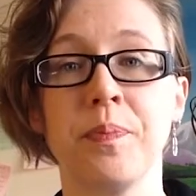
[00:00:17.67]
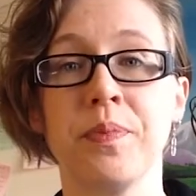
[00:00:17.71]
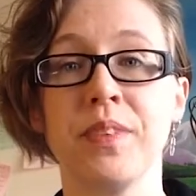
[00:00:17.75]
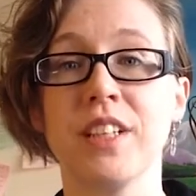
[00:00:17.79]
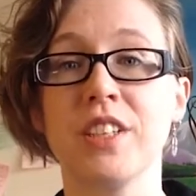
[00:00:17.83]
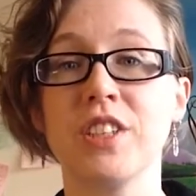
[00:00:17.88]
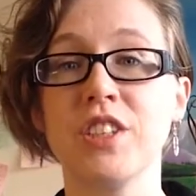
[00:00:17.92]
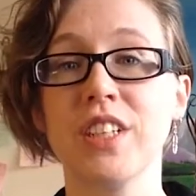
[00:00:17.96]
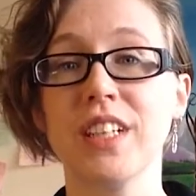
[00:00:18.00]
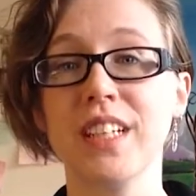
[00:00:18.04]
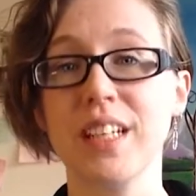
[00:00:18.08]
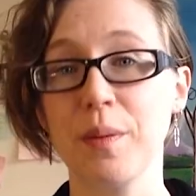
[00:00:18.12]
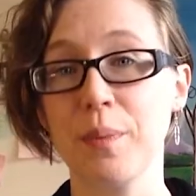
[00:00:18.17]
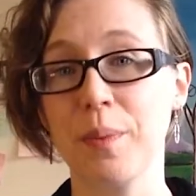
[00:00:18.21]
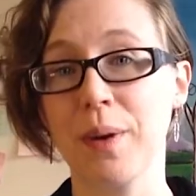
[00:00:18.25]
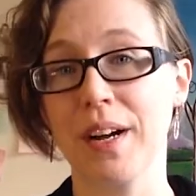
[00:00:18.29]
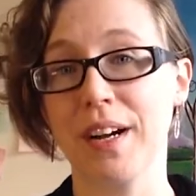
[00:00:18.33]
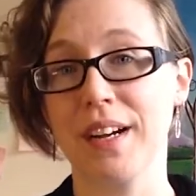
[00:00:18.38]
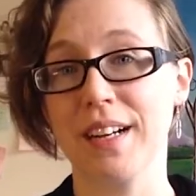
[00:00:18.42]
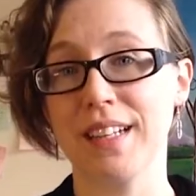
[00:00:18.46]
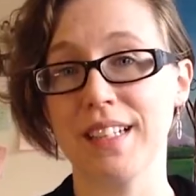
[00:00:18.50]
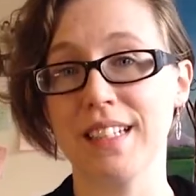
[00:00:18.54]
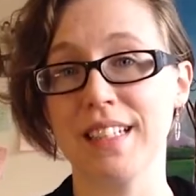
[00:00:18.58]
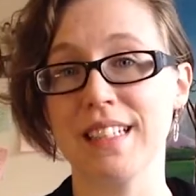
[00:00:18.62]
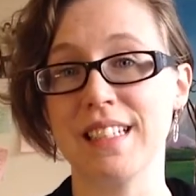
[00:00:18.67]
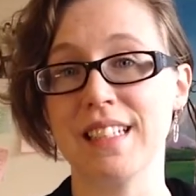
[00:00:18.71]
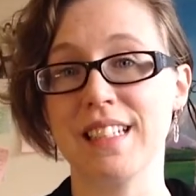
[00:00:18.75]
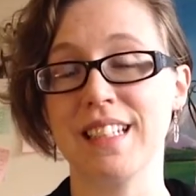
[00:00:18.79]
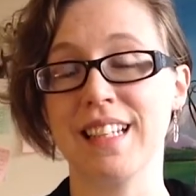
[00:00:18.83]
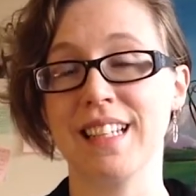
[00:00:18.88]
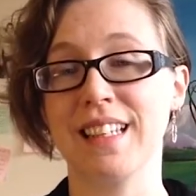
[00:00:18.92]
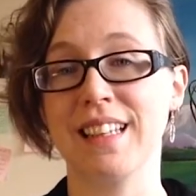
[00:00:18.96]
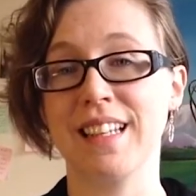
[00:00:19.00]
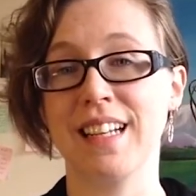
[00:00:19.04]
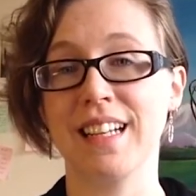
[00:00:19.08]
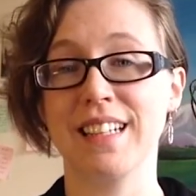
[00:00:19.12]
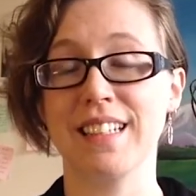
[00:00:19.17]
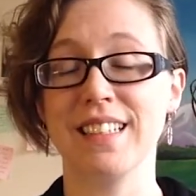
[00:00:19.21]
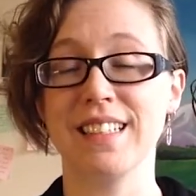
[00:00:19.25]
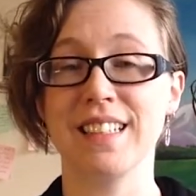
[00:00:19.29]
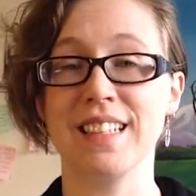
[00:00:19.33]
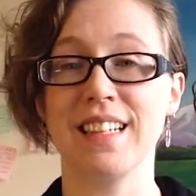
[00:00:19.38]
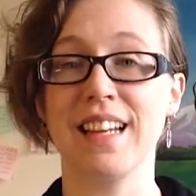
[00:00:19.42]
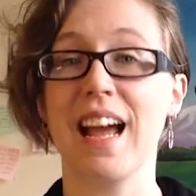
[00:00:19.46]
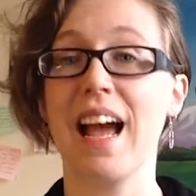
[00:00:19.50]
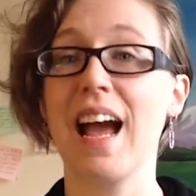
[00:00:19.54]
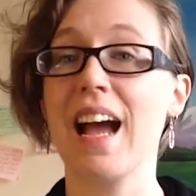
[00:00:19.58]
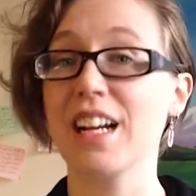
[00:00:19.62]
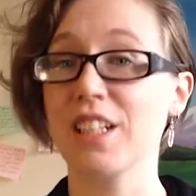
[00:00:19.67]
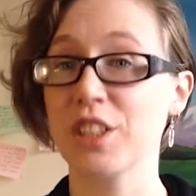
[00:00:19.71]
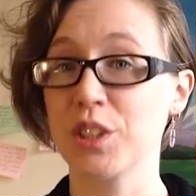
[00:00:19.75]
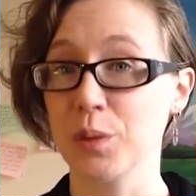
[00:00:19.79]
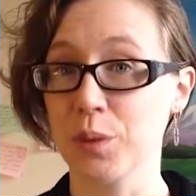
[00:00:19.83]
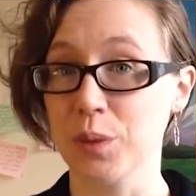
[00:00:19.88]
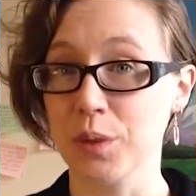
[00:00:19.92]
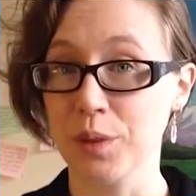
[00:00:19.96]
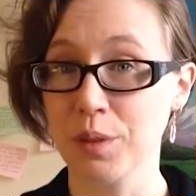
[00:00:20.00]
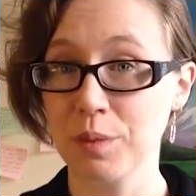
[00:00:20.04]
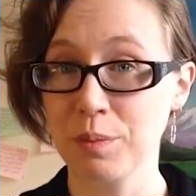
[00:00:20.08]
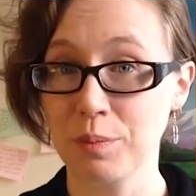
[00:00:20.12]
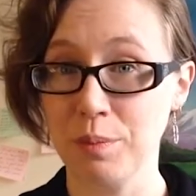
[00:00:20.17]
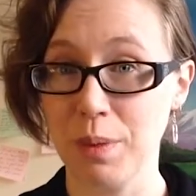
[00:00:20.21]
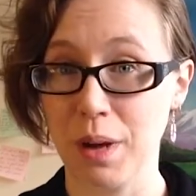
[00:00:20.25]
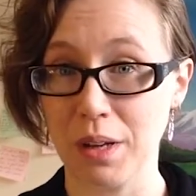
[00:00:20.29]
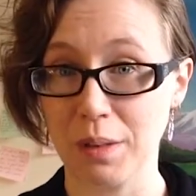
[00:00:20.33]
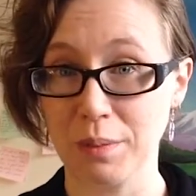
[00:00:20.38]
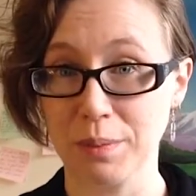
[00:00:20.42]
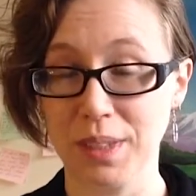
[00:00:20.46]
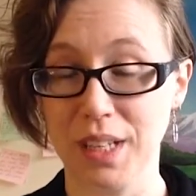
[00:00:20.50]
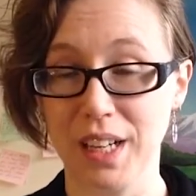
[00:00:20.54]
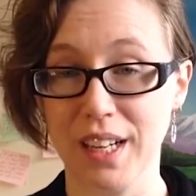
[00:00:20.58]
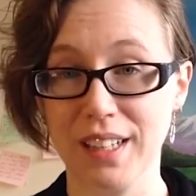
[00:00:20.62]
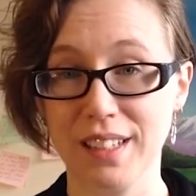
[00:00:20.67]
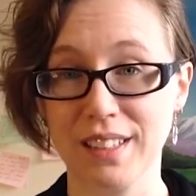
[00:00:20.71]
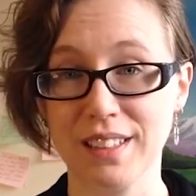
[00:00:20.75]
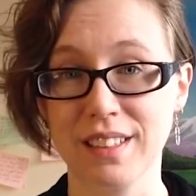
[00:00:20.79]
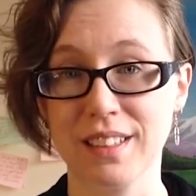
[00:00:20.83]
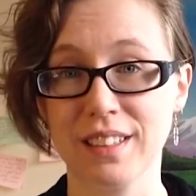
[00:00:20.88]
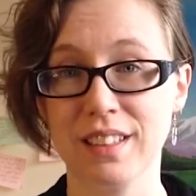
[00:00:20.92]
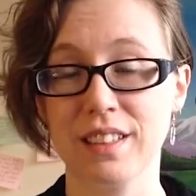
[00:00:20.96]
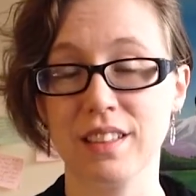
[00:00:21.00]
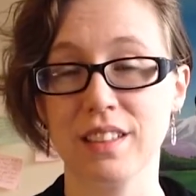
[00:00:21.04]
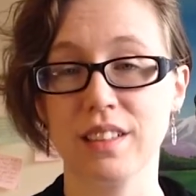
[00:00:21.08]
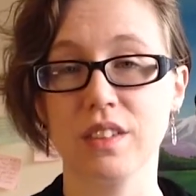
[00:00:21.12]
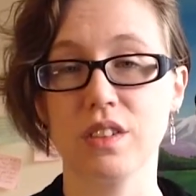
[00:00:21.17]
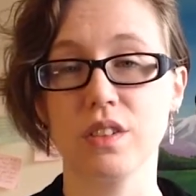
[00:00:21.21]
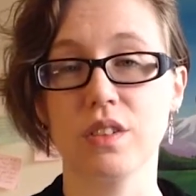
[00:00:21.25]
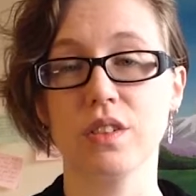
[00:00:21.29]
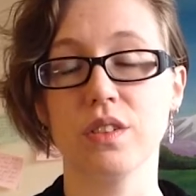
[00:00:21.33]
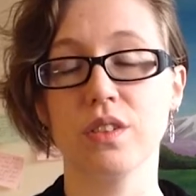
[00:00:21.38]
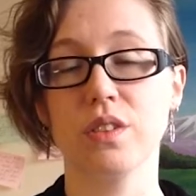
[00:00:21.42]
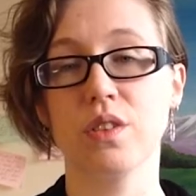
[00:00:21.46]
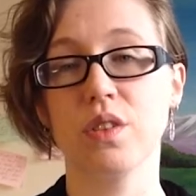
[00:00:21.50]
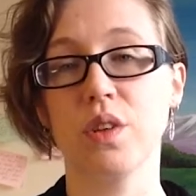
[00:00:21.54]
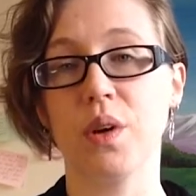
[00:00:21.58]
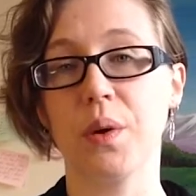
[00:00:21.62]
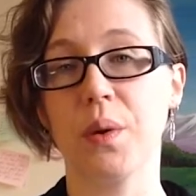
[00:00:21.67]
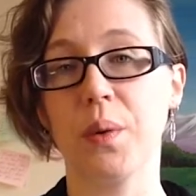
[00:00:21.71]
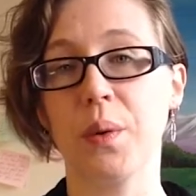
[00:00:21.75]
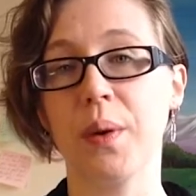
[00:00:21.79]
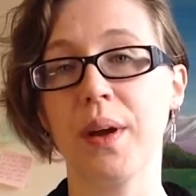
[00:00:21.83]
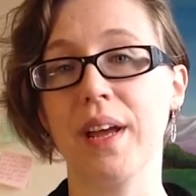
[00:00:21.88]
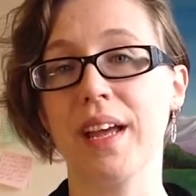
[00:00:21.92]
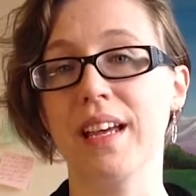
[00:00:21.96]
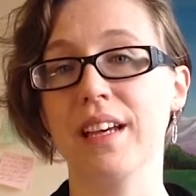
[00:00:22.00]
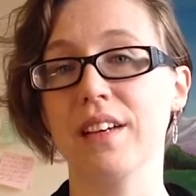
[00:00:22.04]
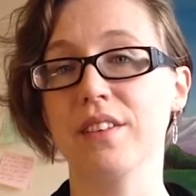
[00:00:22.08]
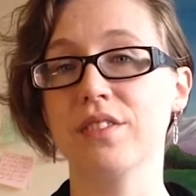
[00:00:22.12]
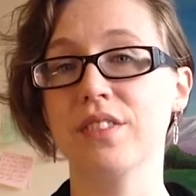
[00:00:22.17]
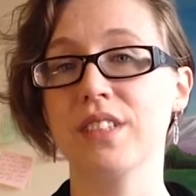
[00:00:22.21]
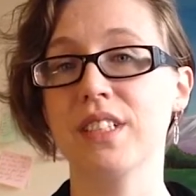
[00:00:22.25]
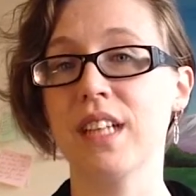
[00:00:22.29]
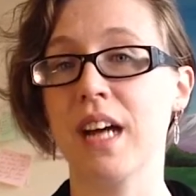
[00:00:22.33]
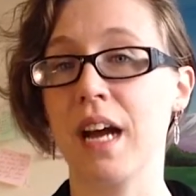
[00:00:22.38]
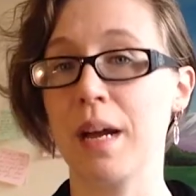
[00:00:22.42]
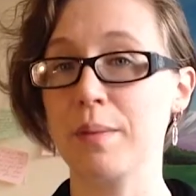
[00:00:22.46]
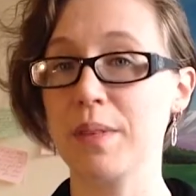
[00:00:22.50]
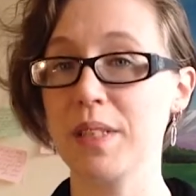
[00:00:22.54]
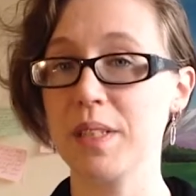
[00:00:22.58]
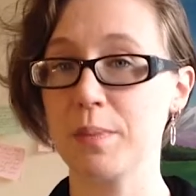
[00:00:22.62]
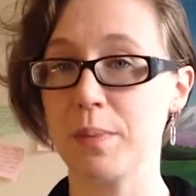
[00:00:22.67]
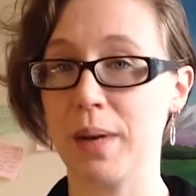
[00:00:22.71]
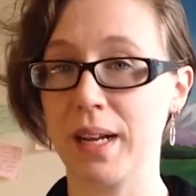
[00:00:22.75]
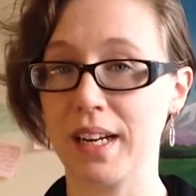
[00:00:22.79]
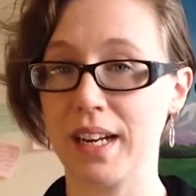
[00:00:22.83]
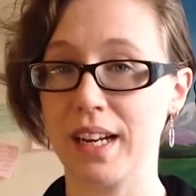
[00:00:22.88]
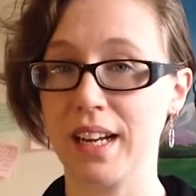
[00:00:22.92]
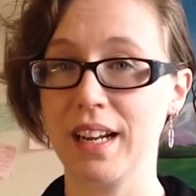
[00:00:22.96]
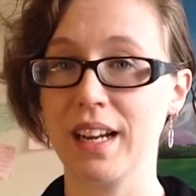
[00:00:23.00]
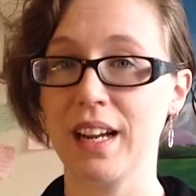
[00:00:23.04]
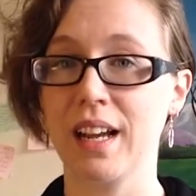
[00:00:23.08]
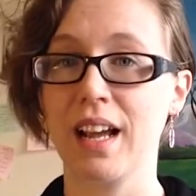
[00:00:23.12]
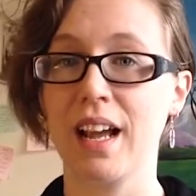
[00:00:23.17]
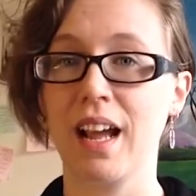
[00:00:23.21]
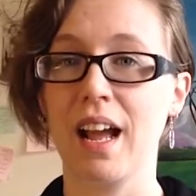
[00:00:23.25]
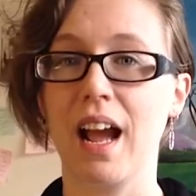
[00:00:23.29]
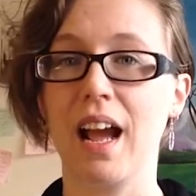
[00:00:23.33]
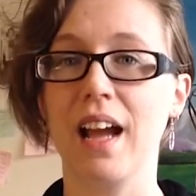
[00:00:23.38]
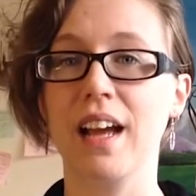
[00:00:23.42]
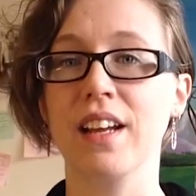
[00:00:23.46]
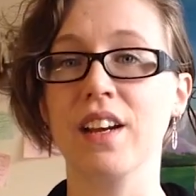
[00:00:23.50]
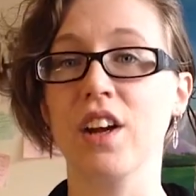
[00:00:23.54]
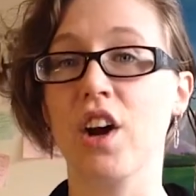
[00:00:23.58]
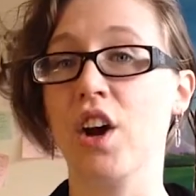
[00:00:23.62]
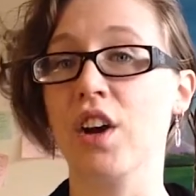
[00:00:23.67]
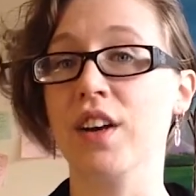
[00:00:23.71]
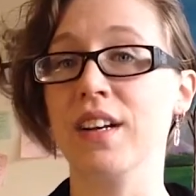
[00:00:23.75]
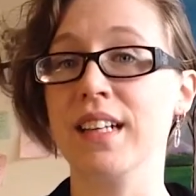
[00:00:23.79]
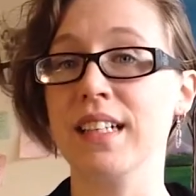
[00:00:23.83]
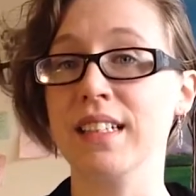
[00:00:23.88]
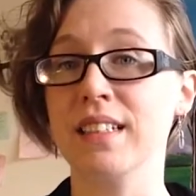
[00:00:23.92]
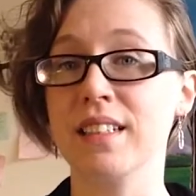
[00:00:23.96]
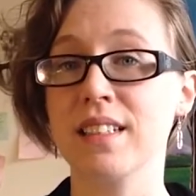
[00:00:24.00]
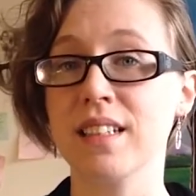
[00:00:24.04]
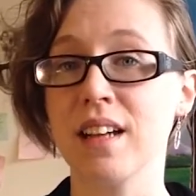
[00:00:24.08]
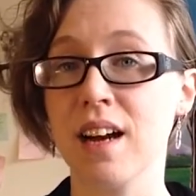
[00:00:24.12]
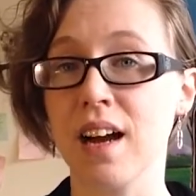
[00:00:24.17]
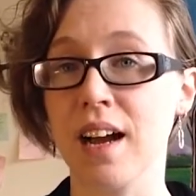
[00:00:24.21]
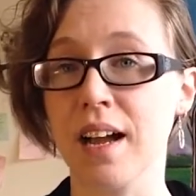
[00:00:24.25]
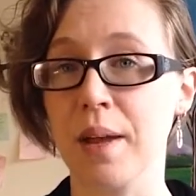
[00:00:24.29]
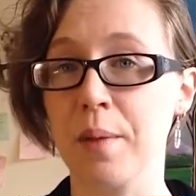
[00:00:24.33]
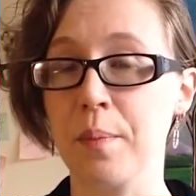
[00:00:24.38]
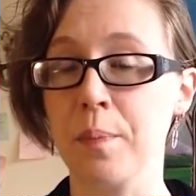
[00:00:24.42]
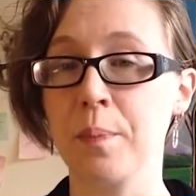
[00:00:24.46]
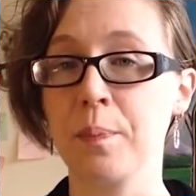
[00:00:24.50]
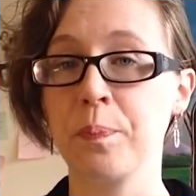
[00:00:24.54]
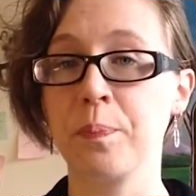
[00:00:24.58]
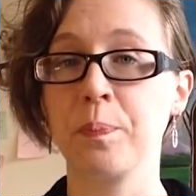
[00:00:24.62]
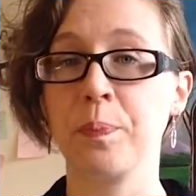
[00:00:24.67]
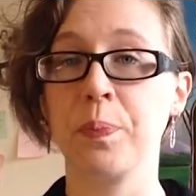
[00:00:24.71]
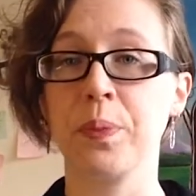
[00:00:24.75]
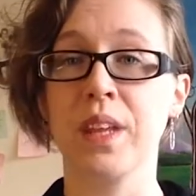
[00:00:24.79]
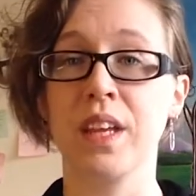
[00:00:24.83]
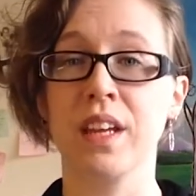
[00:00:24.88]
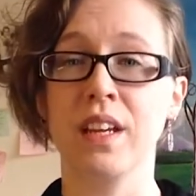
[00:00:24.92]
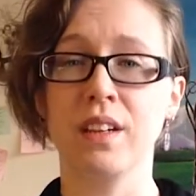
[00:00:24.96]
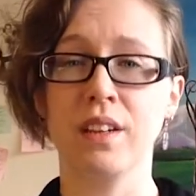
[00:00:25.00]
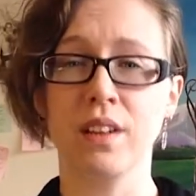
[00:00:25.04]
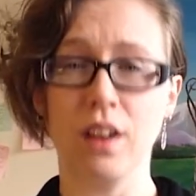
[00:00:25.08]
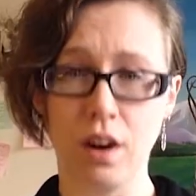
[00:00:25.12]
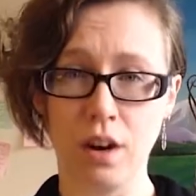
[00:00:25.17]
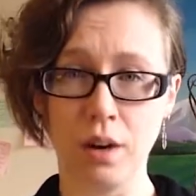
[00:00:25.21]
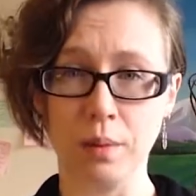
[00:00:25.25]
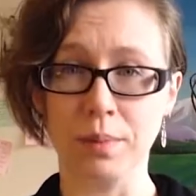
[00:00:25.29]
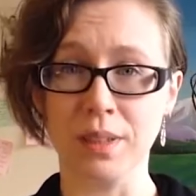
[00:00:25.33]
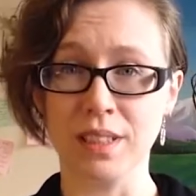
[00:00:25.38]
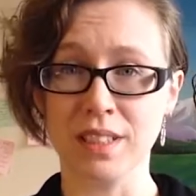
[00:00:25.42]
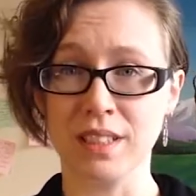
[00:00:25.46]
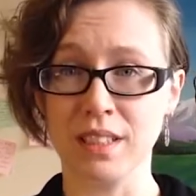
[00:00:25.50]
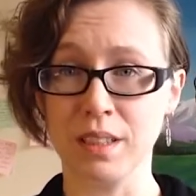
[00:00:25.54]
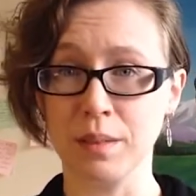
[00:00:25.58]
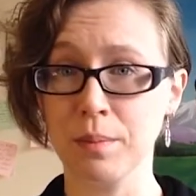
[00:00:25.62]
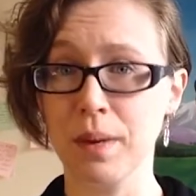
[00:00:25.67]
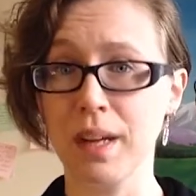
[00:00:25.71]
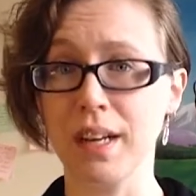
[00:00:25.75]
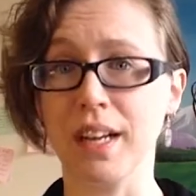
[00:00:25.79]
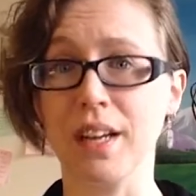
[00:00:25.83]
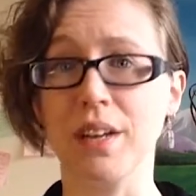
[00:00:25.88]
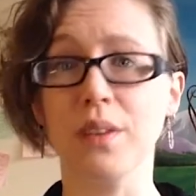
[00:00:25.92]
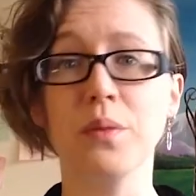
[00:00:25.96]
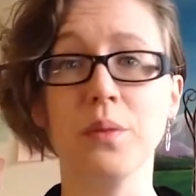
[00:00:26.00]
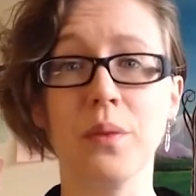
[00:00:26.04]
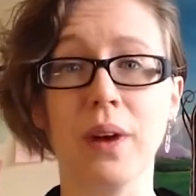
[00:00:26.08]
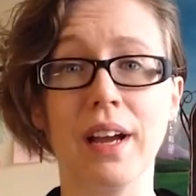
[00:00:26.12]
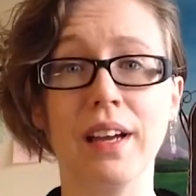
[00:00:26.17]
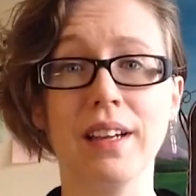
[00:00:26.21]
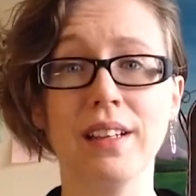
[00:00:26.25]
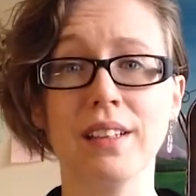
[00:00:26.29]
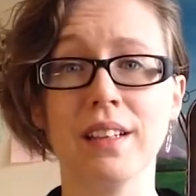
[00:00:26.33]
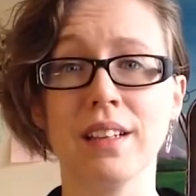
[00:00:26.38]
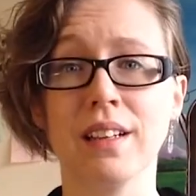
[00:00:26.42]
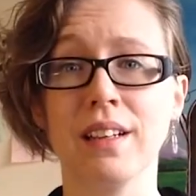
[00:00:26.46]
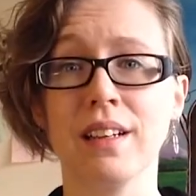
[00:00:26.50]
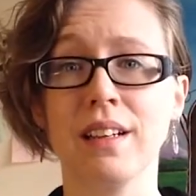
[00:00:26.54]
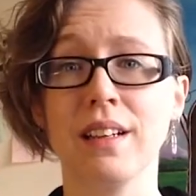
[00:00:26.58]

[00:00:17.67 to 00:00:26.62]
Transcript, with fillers: The tricky part is that there is an actual bottom line. So if time is money, and art needs time, then art must need money, right?